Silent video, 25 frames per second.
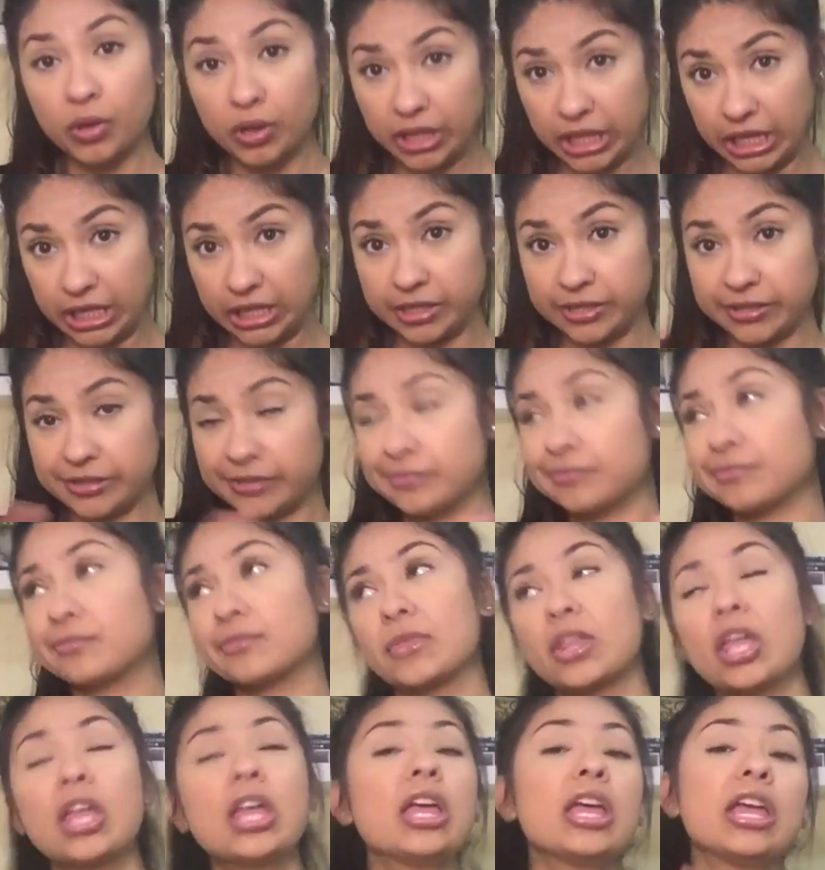ladies,
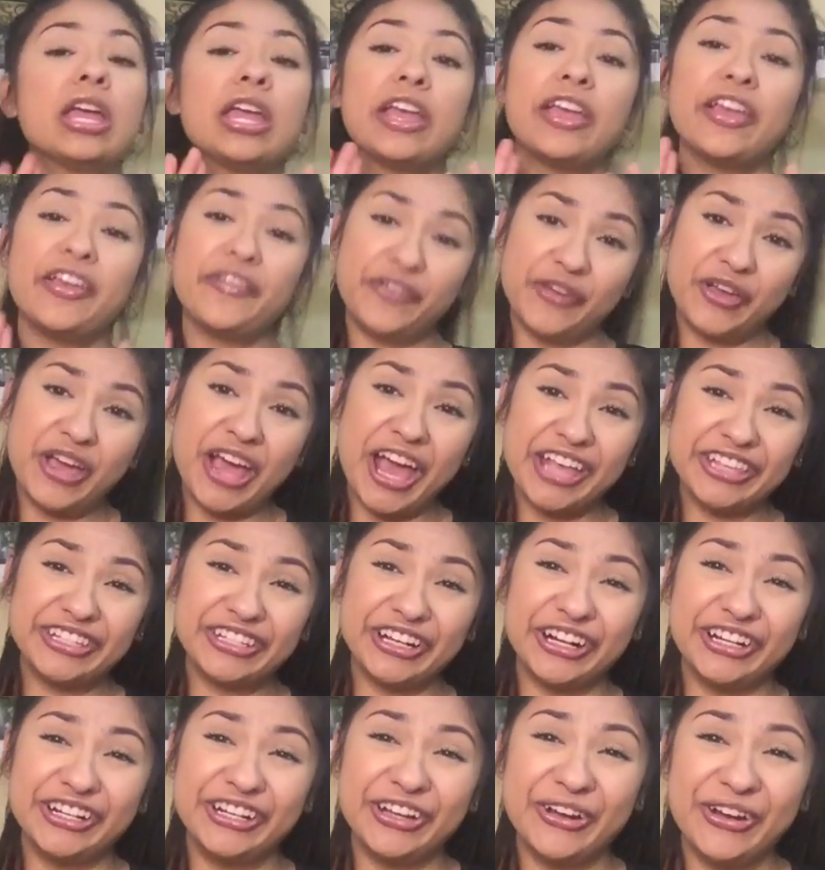if you guys
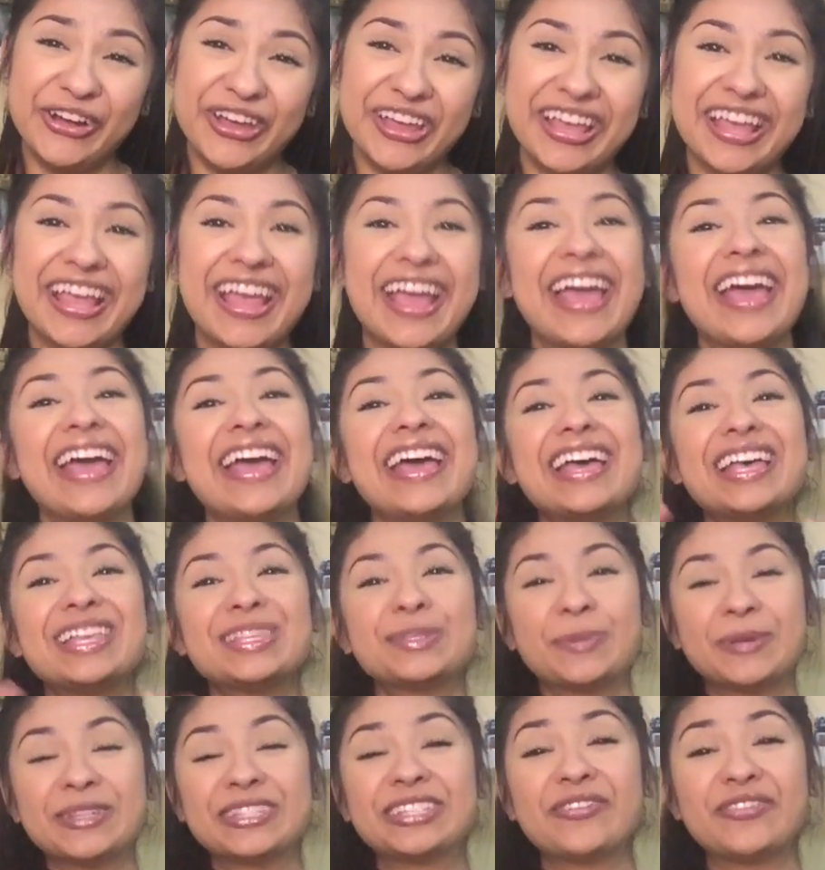are doing it
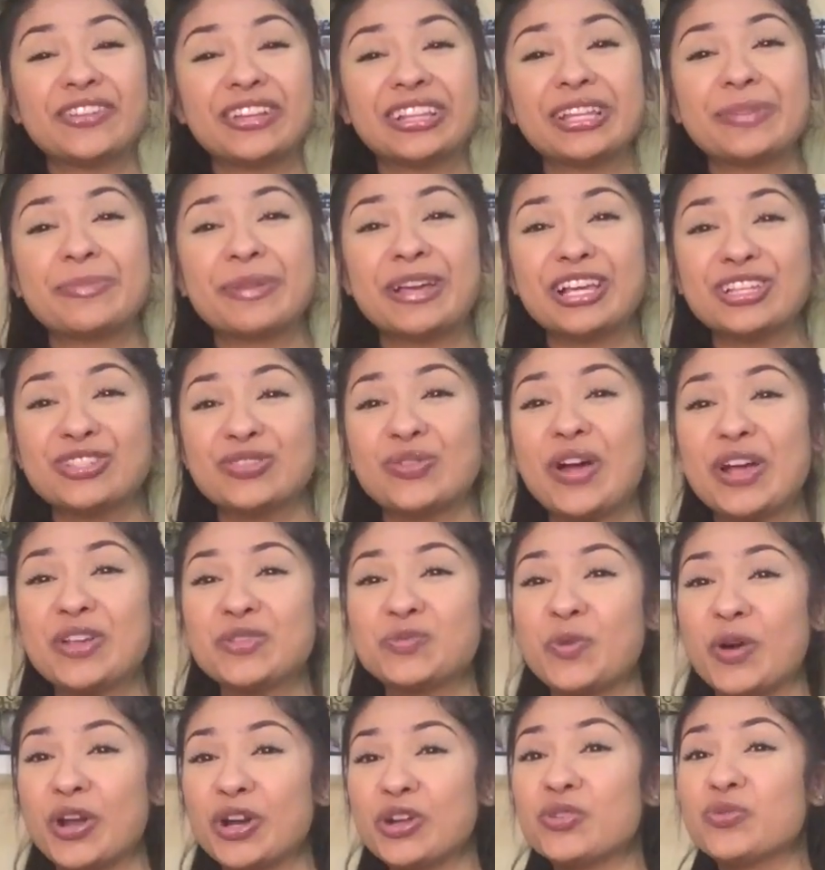specifically because you guys
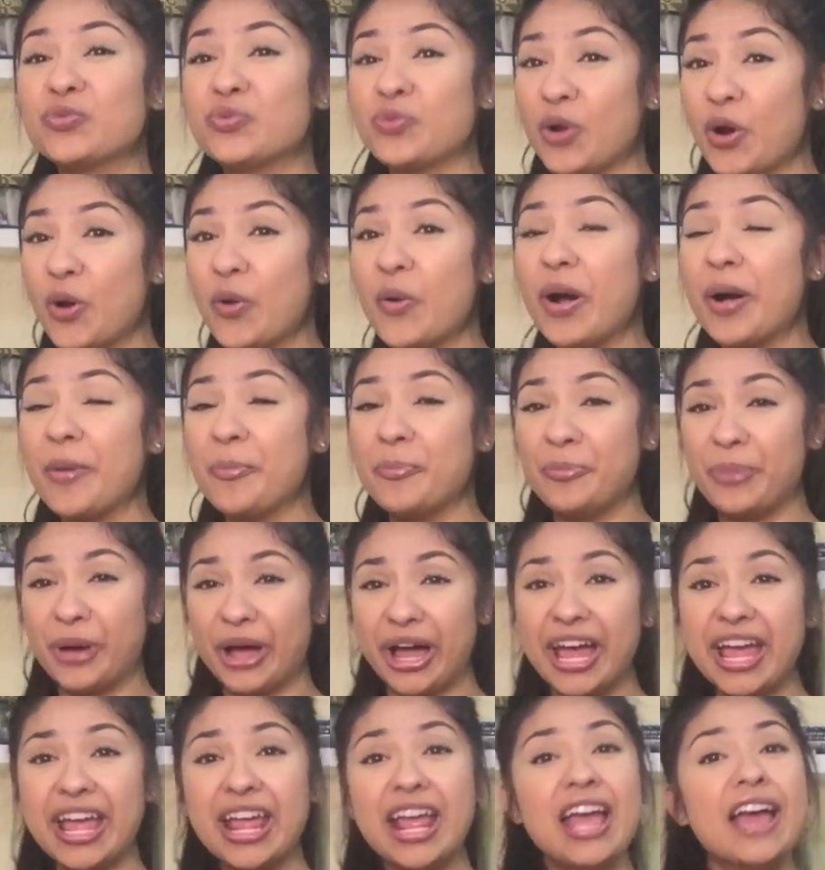want to grow a
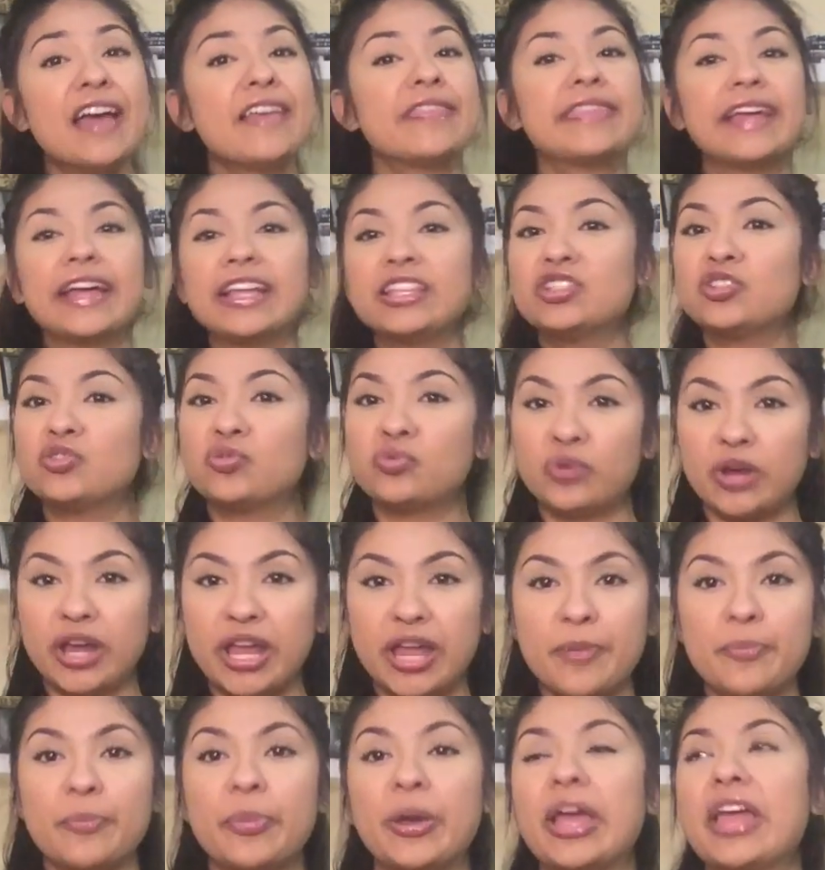butt, that's
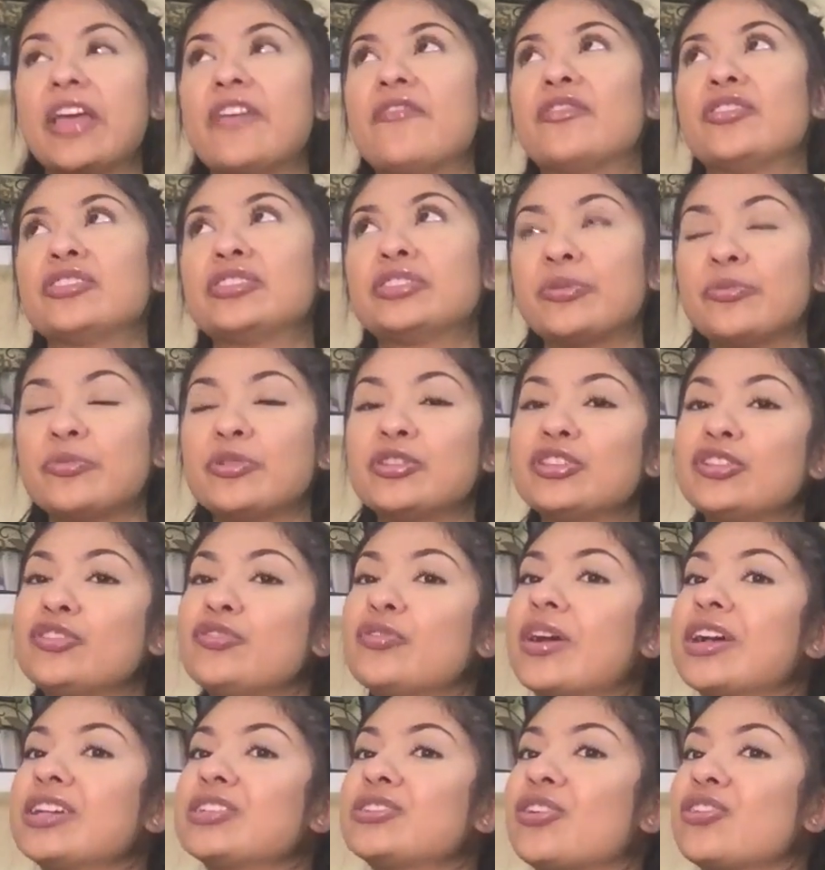great. But if for some reason
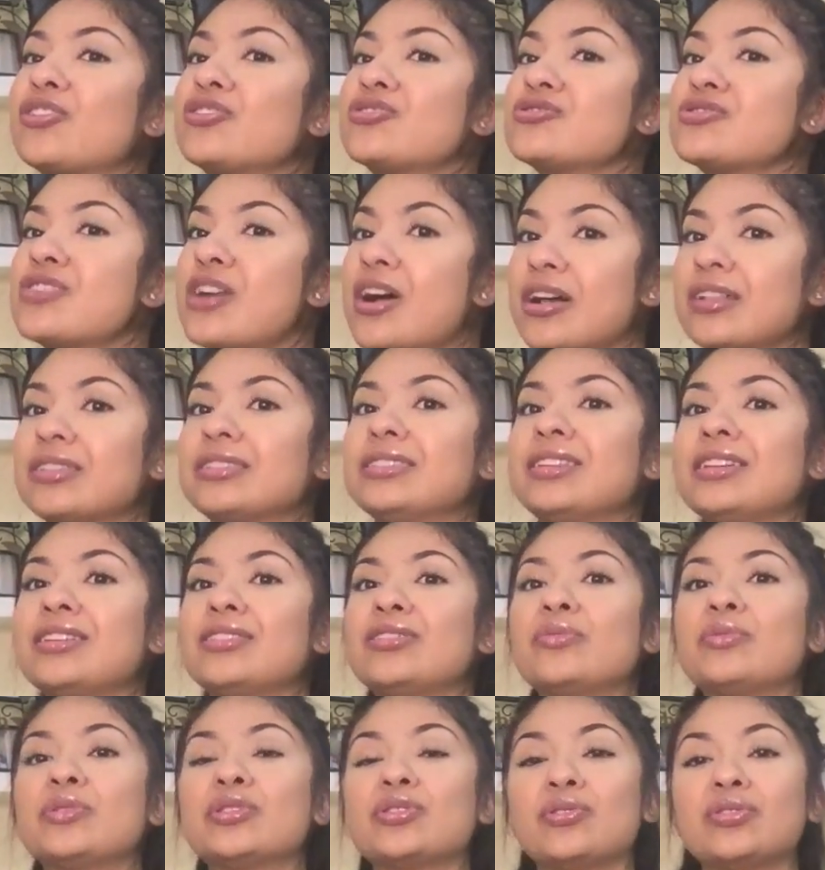you guys are not seeing
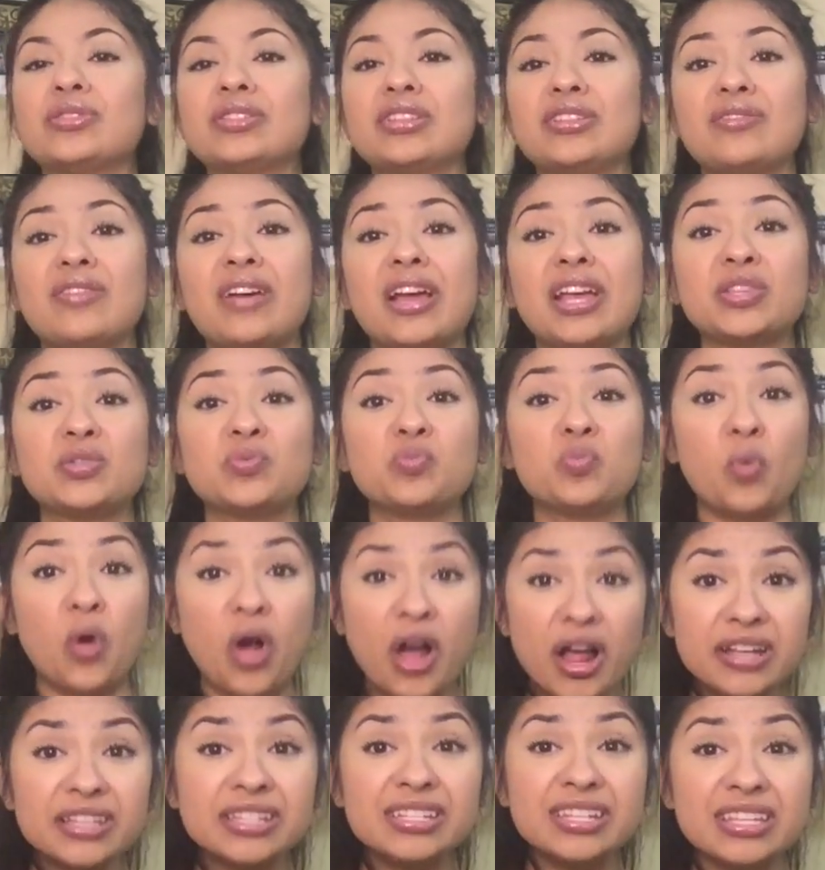the results that you guys
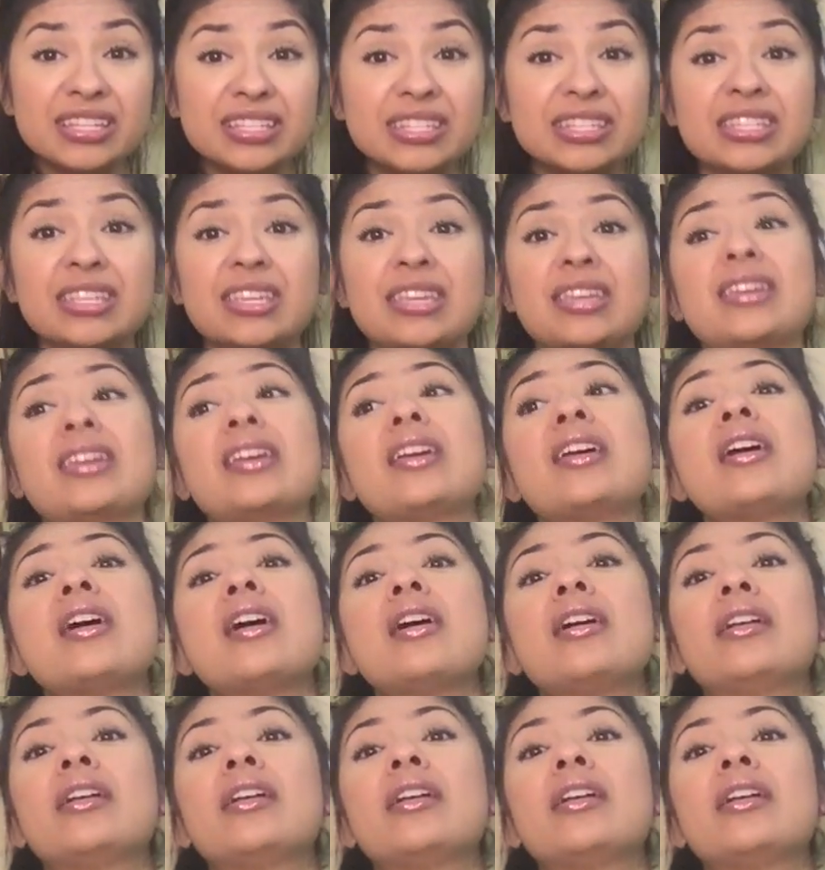want to see,